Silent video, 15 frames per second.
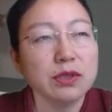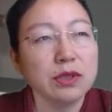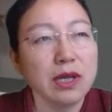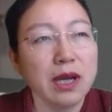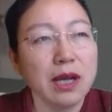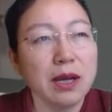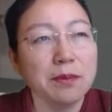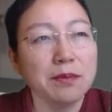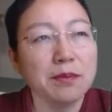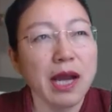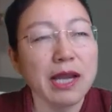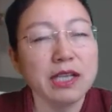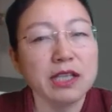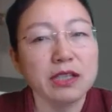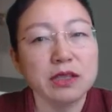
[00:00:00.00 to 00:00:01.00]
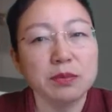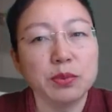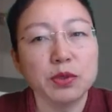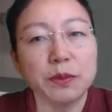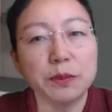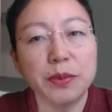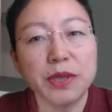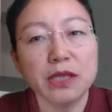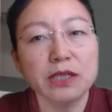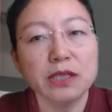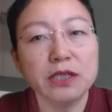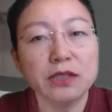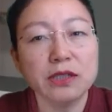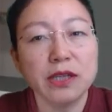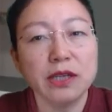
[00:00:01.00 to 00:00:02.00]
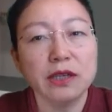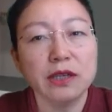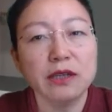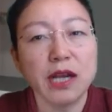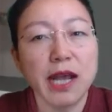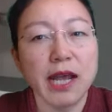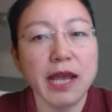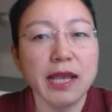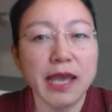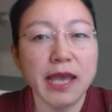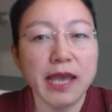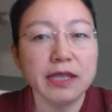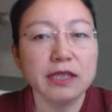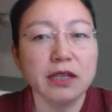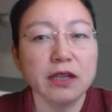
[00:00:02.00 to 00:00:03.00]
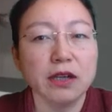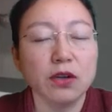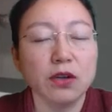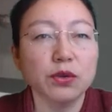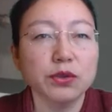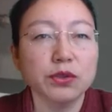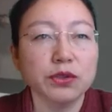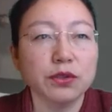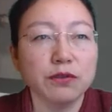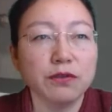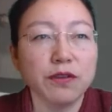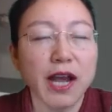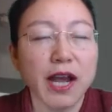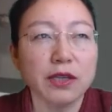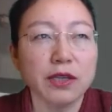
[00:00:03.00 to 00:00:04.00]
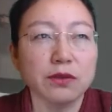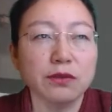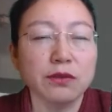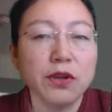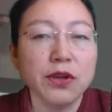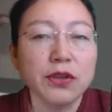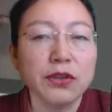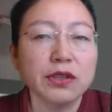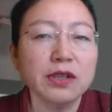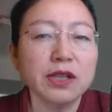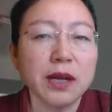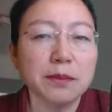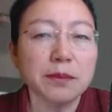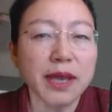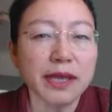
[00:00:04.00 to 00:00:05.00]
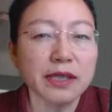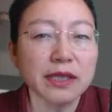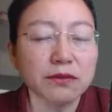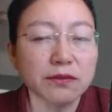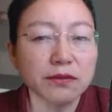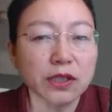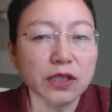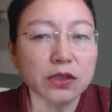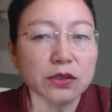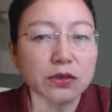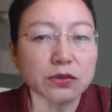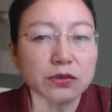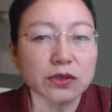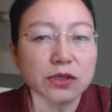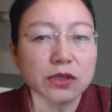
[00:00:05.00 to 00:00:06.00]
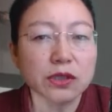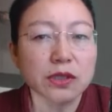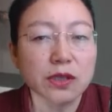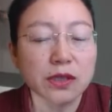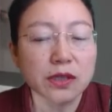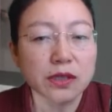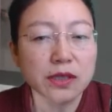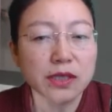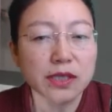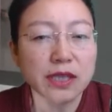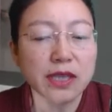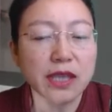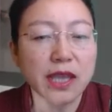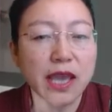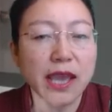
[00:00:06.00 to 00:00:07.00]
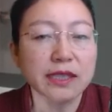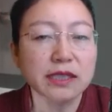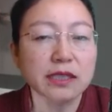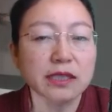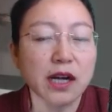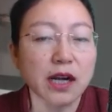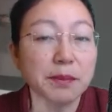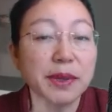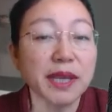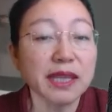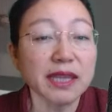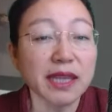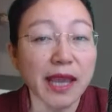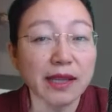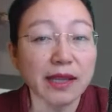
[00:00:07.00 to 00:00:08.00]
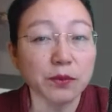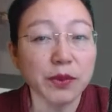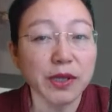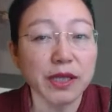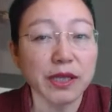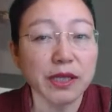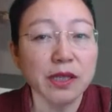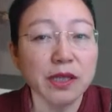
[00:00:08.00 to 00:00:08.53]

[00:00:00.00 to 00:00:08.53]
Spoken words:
I just put a picture there. I add an audio file. There are many videos that are made that way.